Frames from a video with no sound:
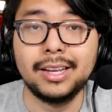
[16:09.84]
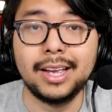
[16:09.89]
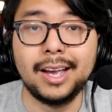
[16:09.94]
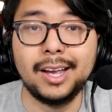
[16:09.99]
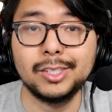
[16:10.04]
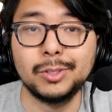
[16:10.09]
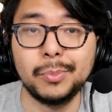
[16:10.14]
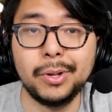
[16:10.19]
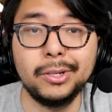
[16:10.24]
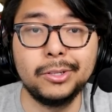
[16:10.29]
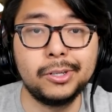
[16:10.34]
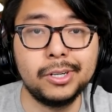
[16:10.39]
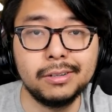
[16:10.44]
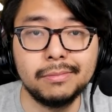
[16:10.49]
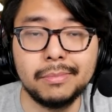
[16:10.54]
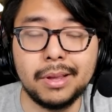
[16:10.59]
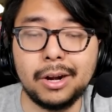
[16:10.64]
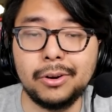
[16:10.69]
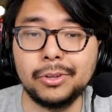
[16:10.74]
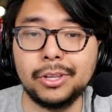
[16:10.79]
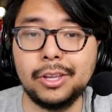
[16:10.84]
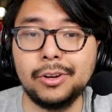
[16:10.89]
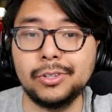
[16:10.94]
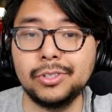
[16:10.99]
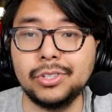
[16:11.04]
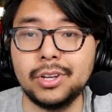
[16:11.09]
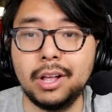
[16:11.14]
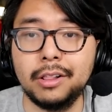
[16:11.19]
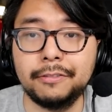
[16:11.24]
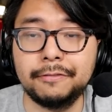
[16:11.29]
Kaz Miller in Metal Gear
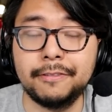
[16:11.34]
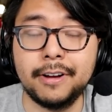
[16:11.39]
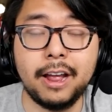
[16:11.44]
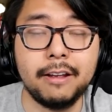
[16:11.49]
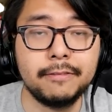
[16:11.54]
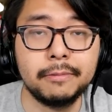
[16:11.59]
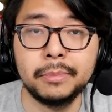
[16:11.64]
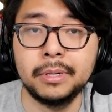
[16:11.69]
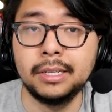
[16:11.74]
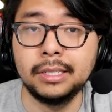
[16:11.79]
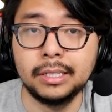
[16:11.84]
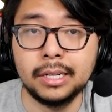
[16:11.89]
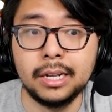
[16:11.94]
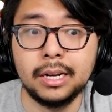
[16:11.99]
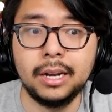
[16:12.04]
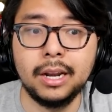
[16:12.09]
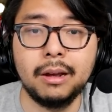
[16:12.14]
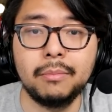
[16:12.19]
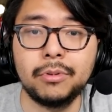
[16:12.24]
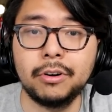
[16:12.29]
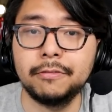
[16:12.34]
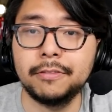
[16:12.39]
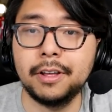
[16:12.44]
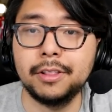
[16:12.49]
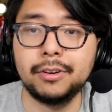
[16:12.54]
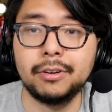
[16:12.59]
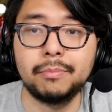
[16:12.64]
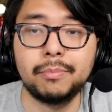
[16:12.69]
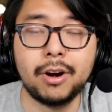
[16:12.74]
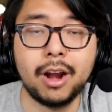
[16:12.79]
Solid 5, among a number of
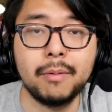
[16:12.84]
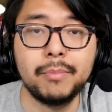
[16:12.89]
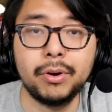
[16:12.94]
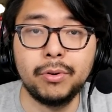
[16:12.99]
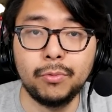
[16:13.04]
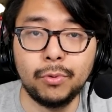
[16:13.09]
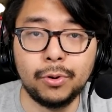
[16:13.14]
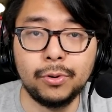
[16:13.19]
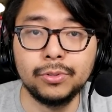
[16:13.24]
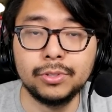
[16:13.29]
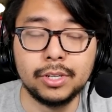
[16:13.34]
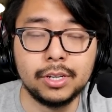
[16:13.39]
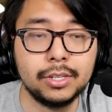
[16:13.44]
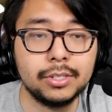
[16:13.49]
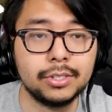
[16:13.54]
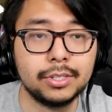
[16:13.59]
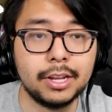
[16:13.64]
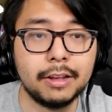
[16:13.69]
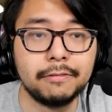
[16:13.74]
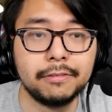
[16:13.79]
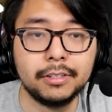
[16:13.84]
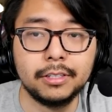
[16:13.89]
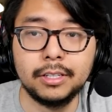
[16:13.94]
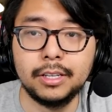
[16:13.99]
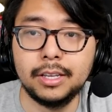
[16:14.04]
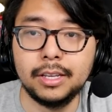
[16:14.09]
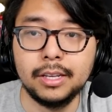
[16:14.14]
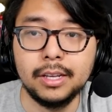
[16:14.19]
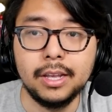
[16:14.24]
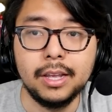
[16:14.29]
other prominent roles. He's
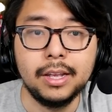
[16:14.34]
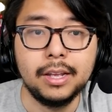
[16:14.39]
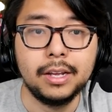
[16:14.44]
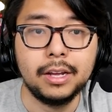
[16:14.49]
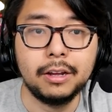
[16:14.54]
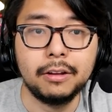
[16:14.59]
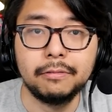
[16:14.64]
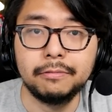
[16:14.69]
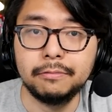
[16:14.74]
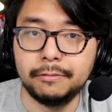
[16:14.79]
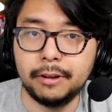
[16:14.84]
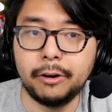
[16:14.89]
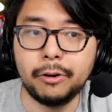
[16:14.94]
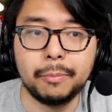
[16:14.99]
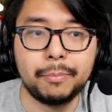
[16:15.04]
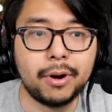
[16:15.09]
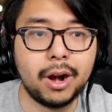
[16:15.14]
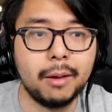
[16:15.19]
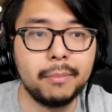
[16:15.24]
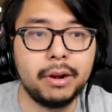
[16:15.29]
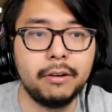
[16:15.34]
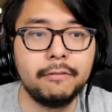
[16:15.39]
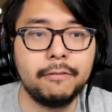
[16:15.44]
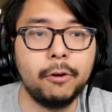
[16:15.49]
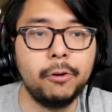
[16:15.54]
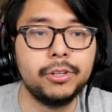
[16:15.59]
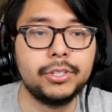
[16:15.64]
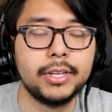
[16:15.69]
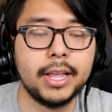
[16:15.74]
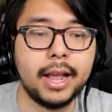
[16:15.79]
definitely a very prominent
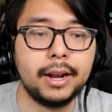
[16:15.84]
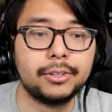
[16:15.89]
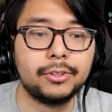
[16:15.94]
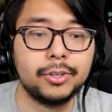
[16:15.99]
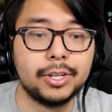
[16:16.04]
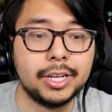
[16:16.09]
voice actor.